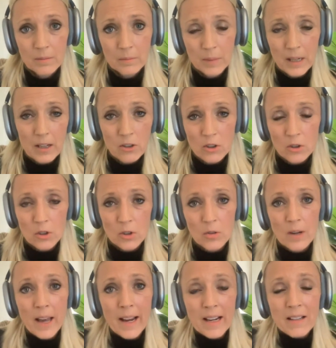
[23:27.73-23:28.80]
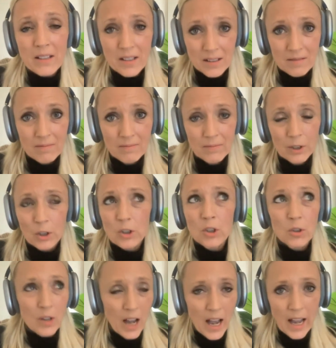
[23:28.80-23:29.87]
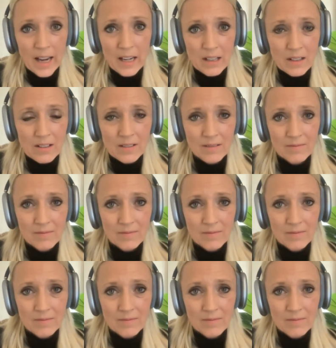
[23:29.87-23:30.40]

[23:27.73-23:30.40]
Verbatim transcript: because you're too nice, you're too kind.